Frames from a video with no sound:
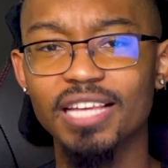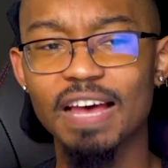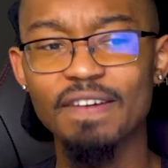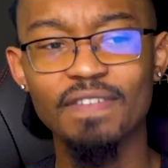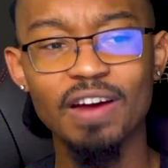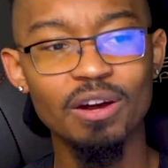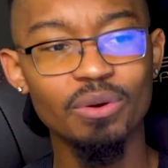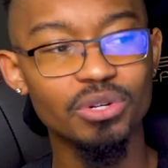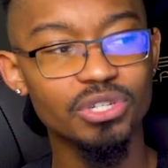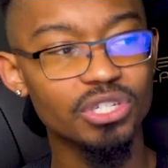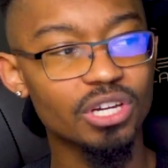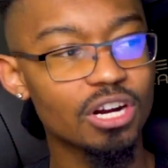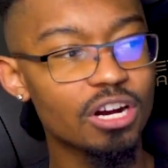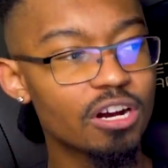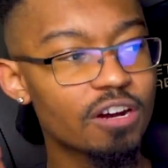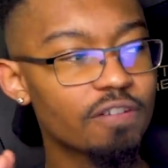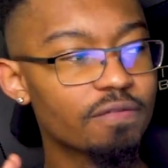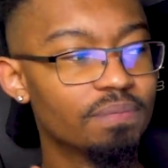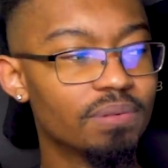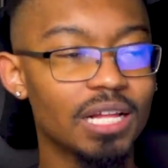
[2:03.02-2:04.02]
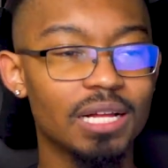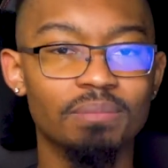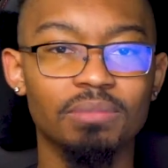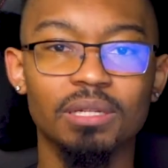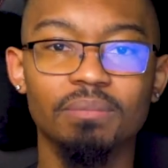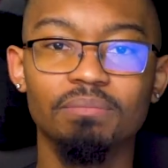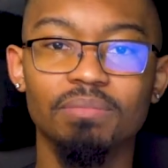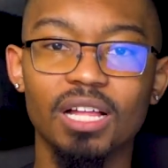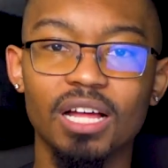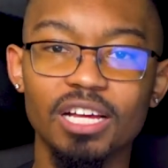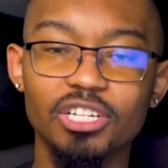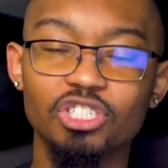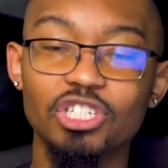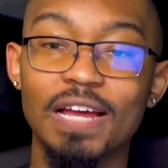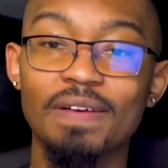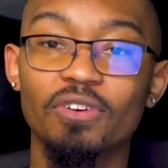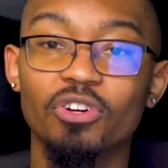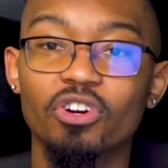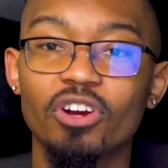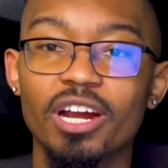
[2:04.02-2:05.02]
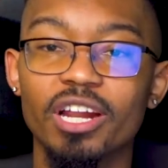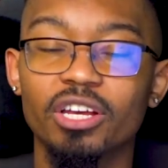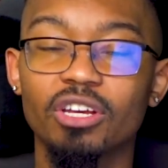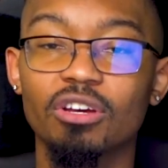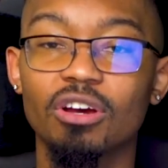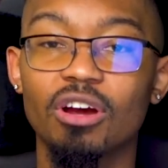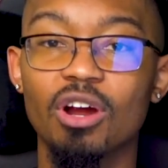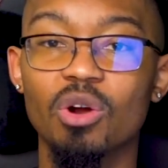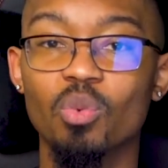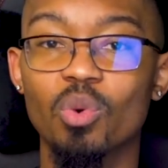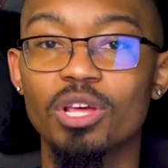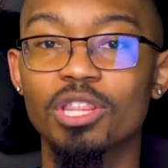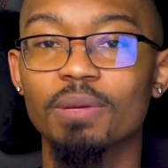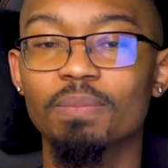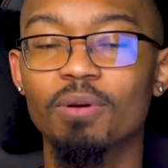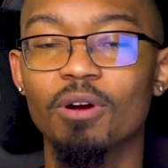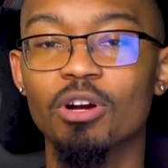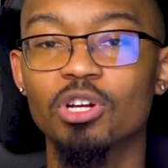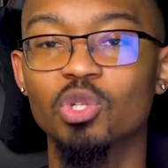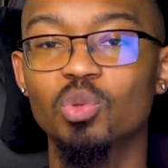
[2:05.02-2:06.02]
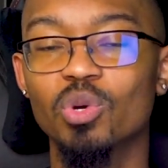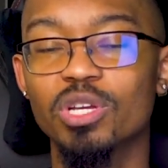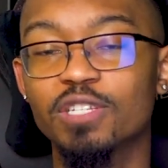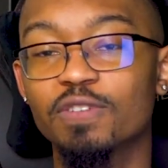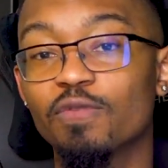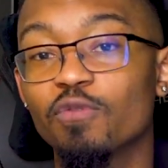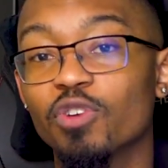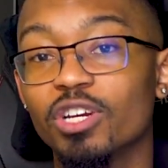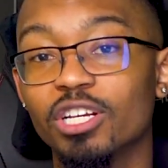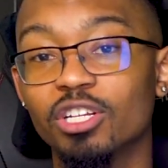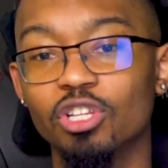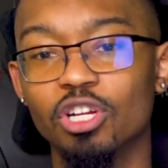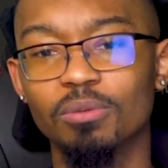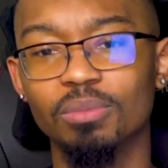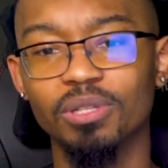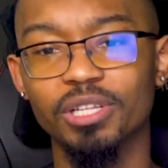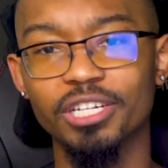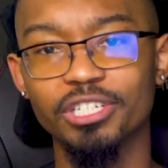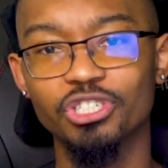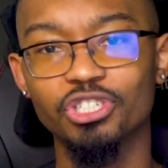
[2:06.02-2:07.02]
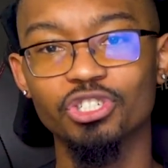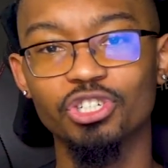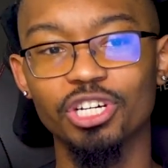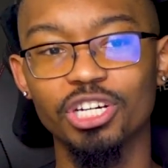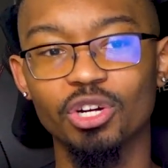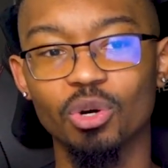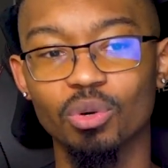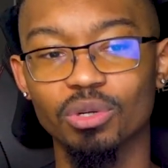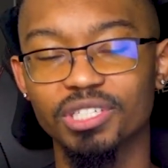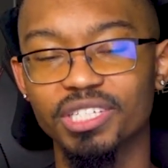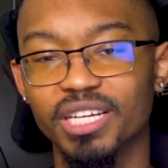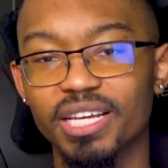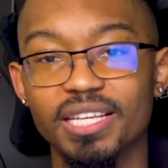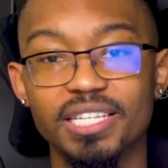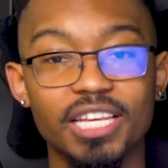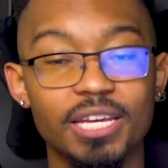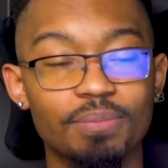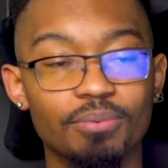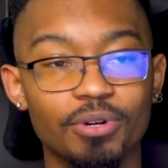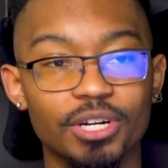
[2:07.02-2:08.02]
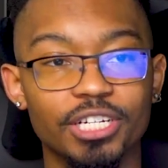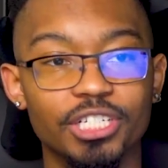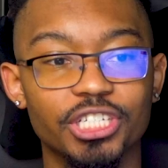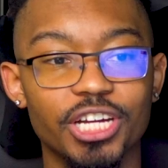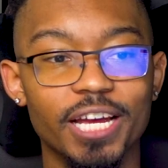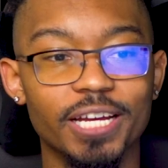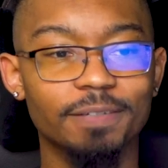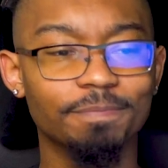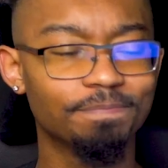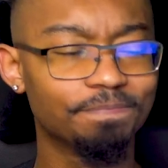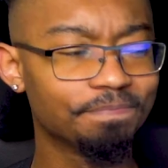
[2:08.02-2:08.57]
Sapphire Reserve, blah, blah, blah, travel credit card. One of the perks was free global entry or TSA Precheck.